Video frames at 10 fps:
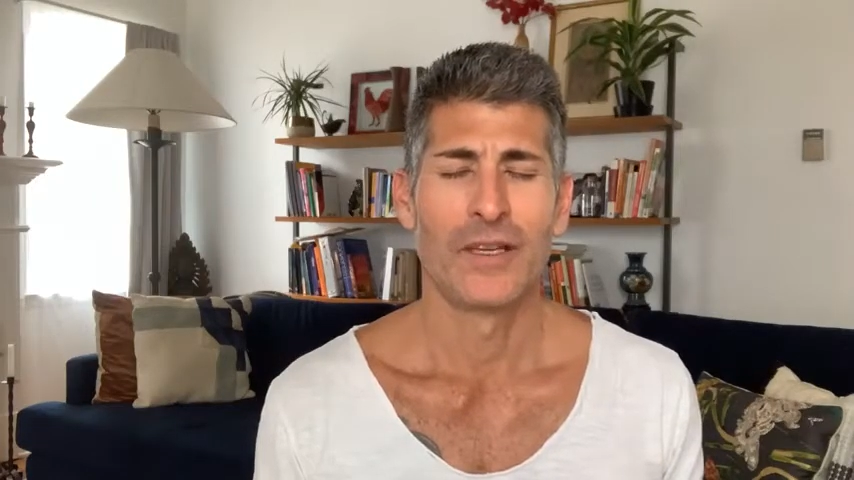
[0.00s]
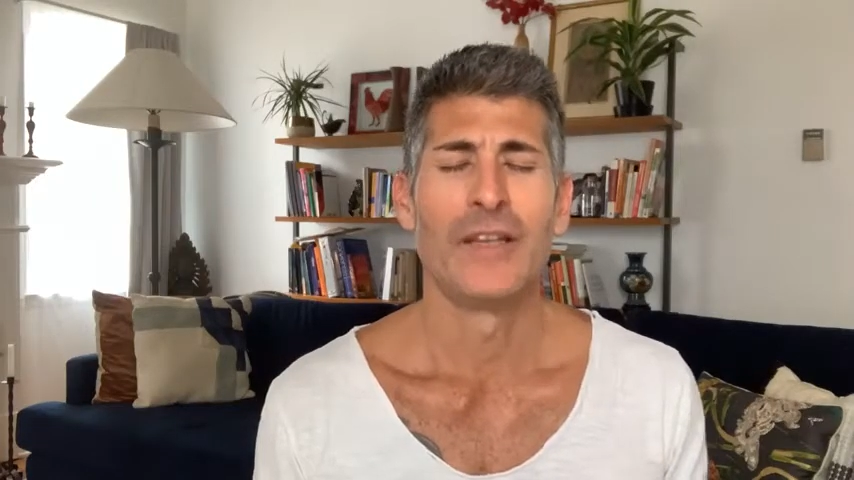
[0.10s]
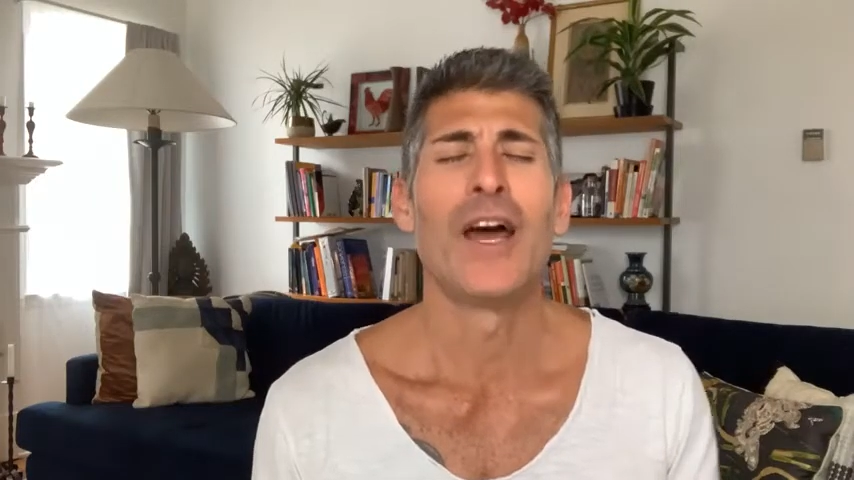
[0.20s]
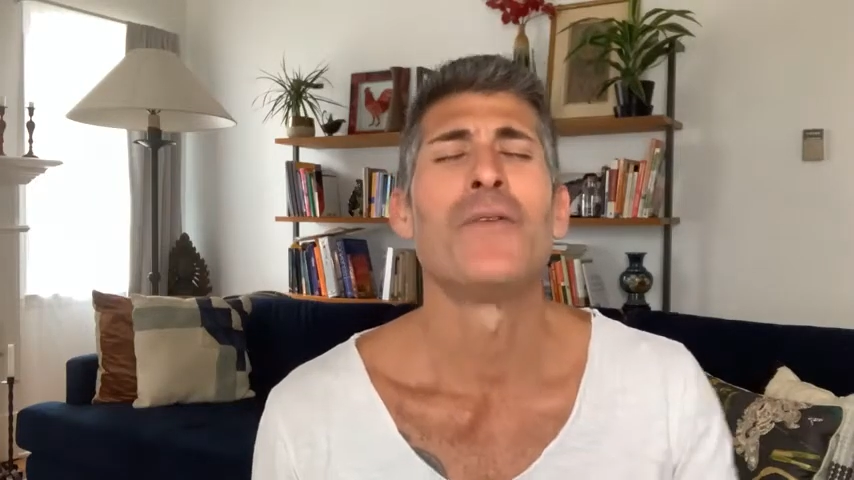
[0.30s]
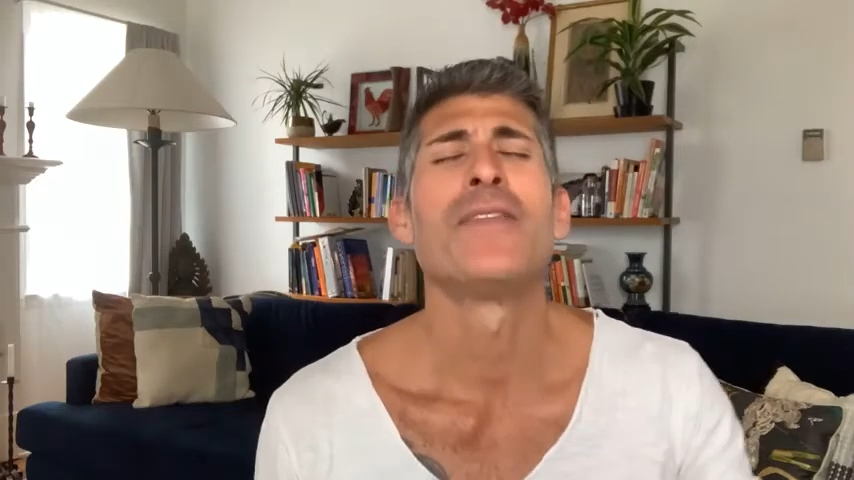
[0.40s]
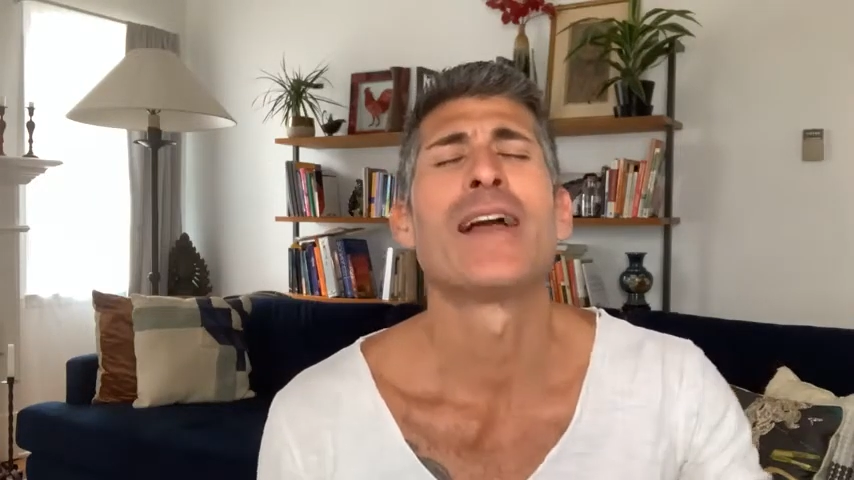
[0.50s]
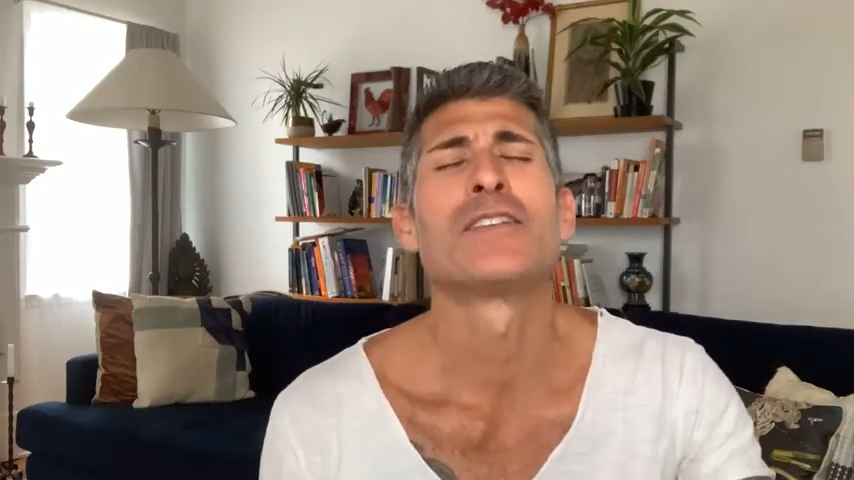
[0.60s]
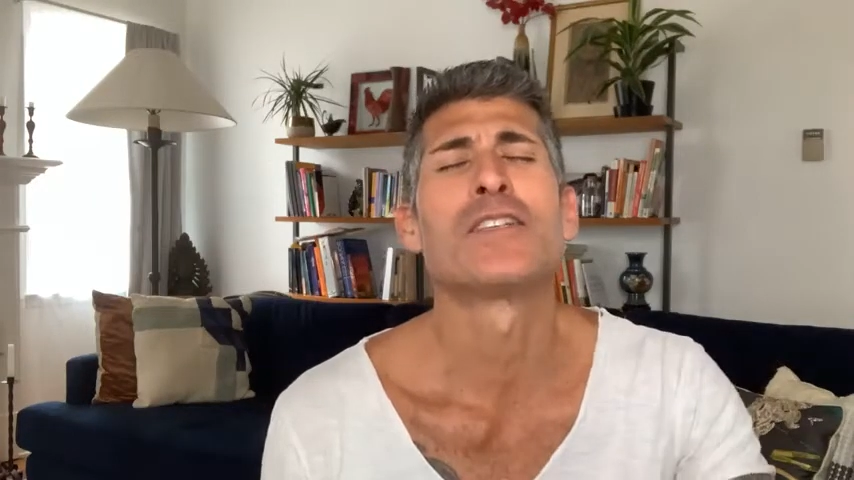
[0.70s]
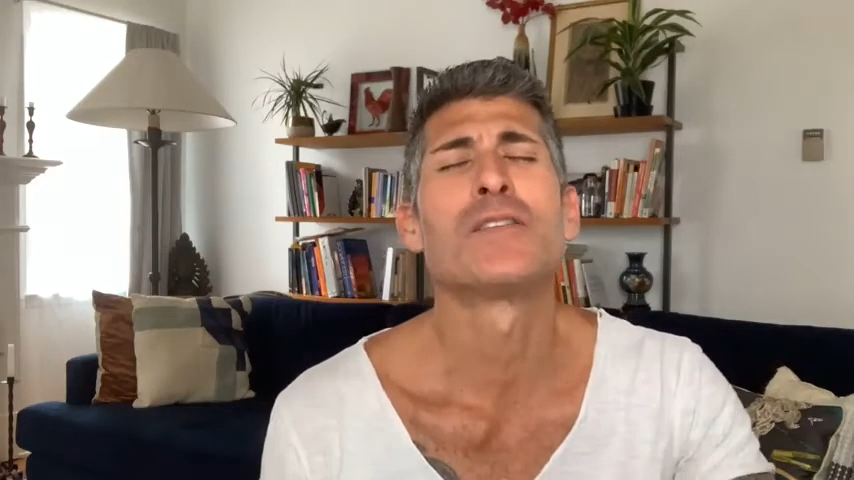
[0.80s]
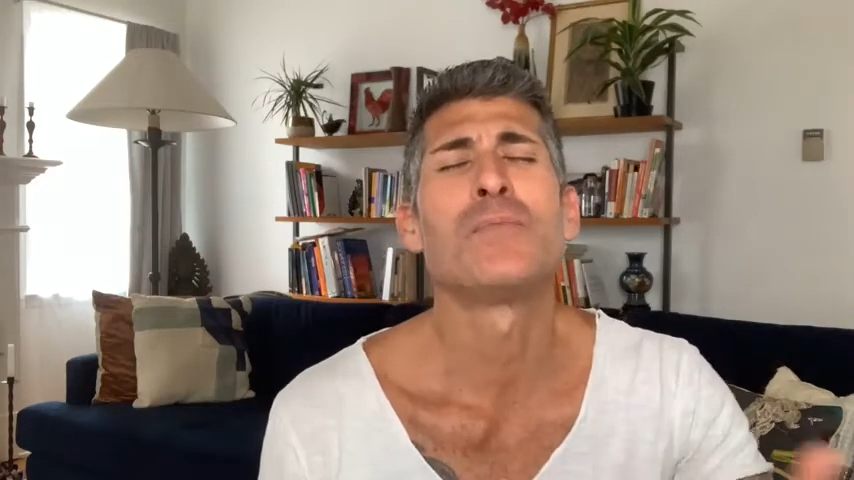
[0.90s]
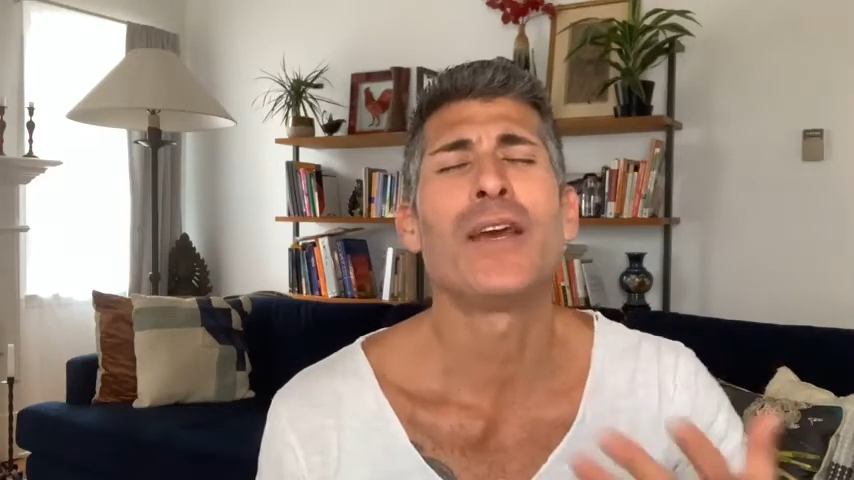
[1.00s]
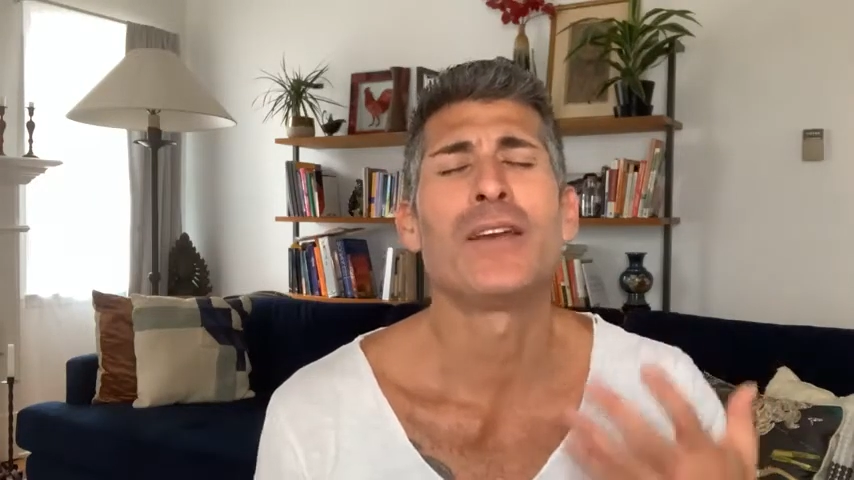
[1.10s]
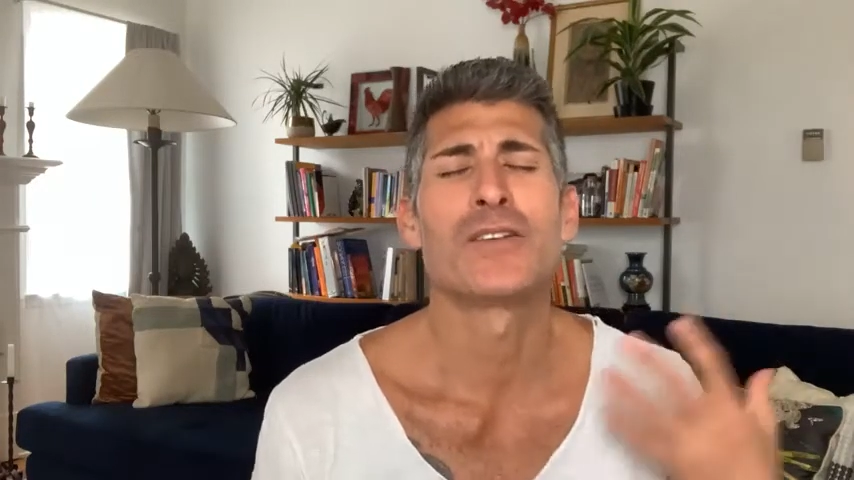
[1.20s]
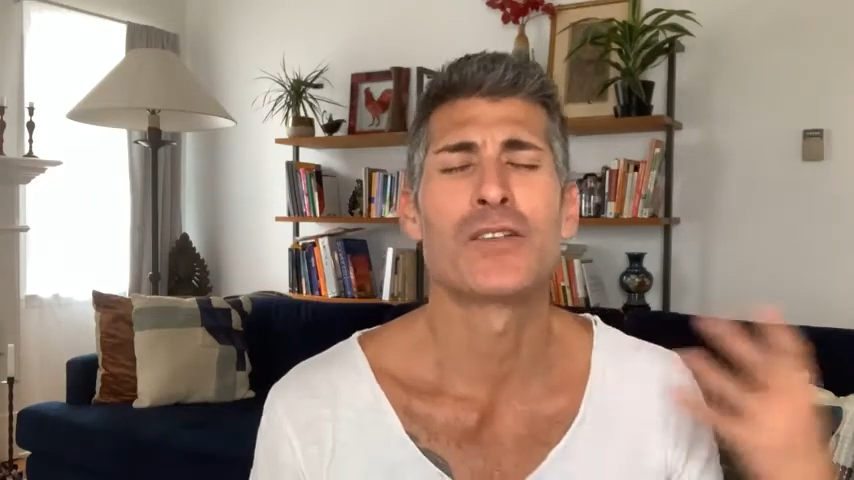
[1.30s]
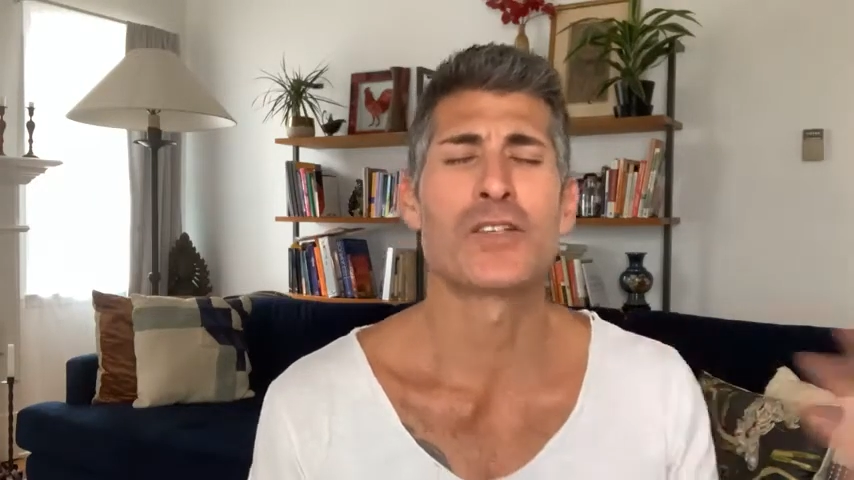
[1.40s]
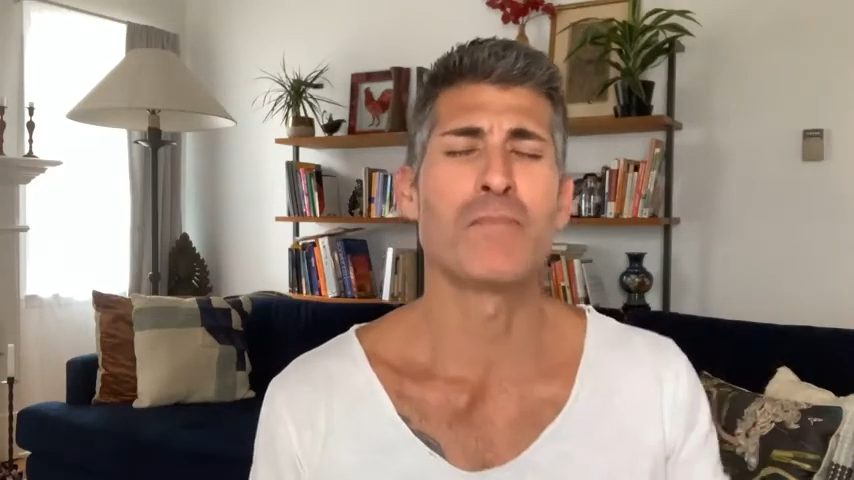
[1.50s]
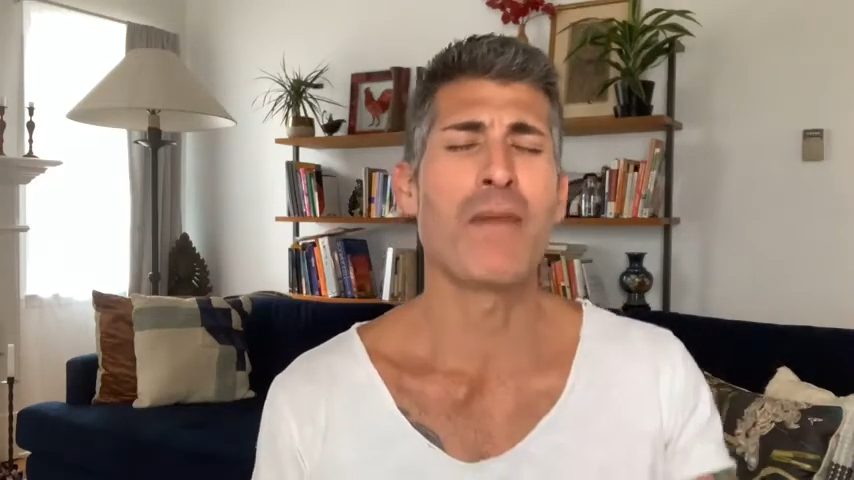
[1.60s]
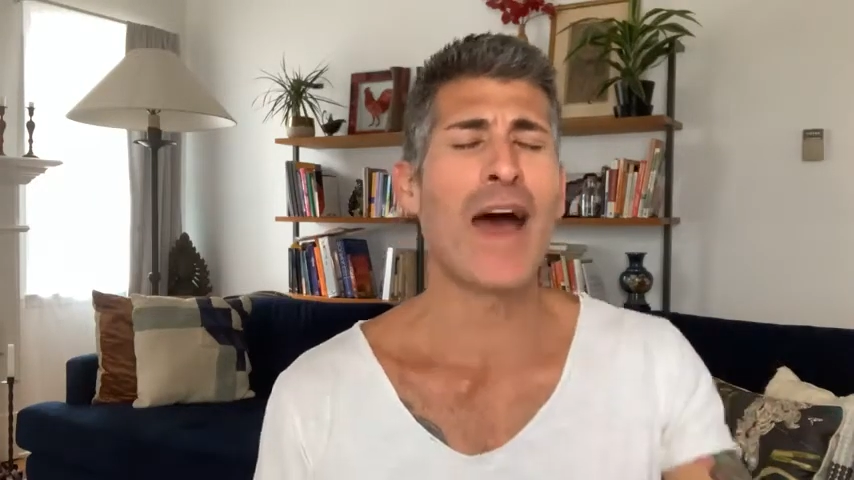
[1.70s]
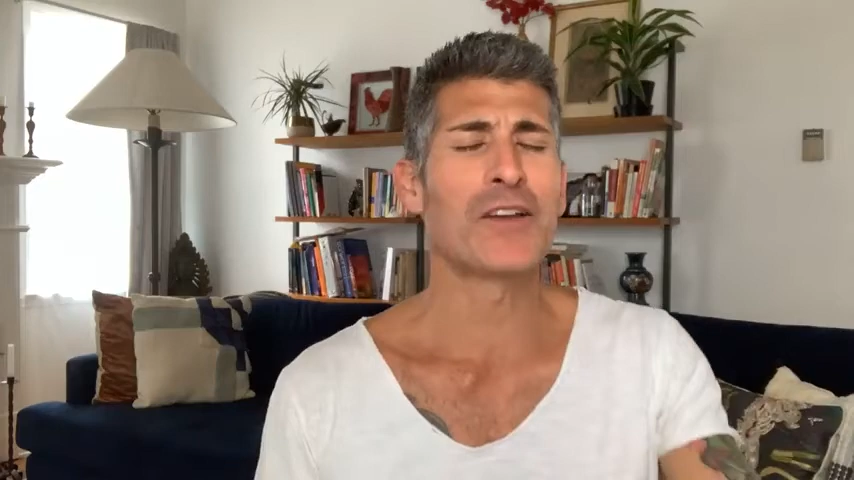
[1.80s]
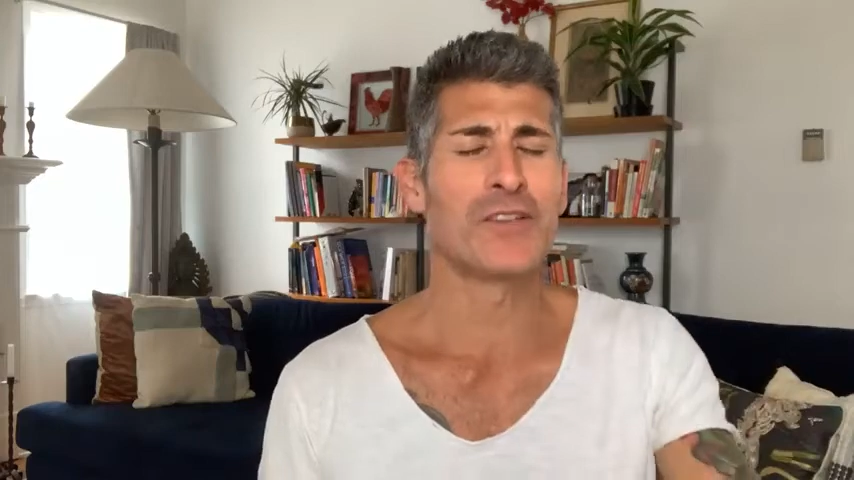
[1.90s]
Now in that space, just
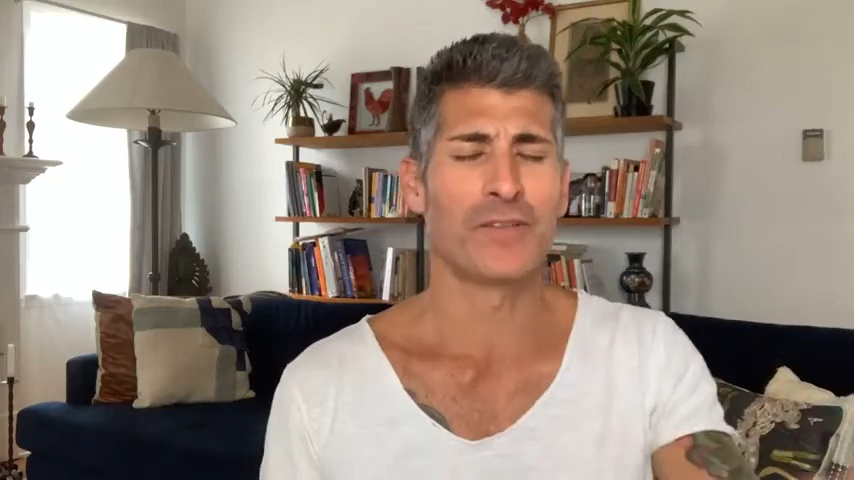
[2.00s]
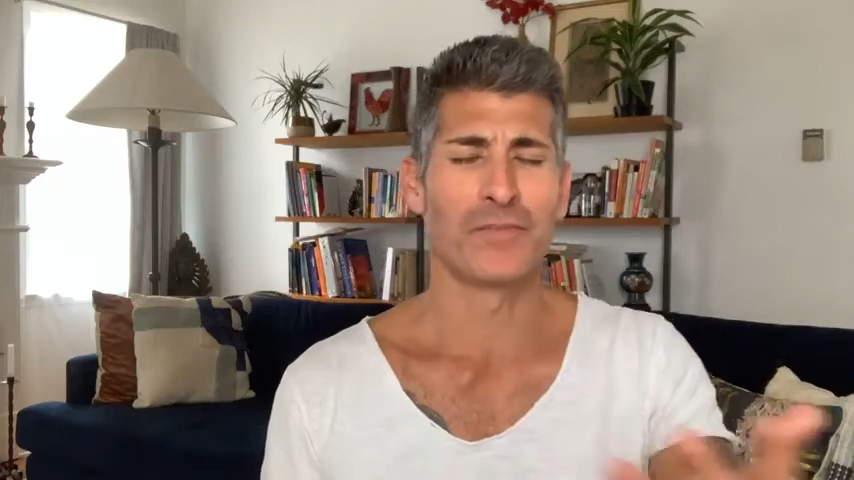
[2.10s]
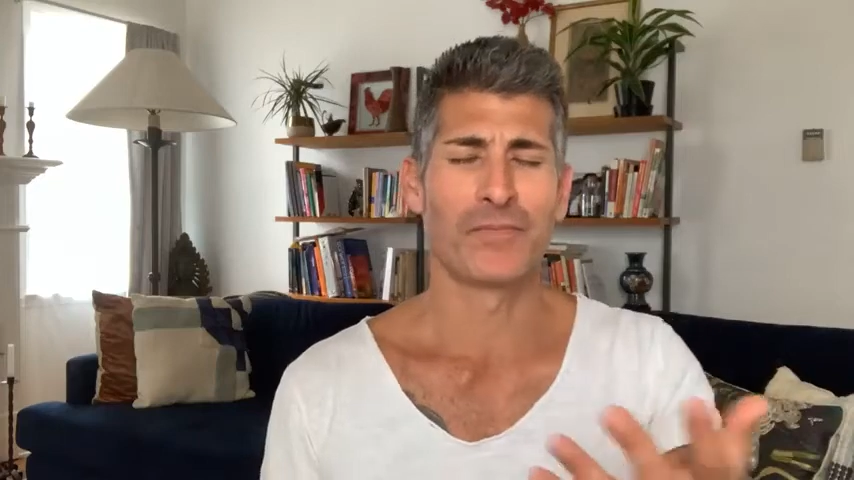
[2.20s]
imagine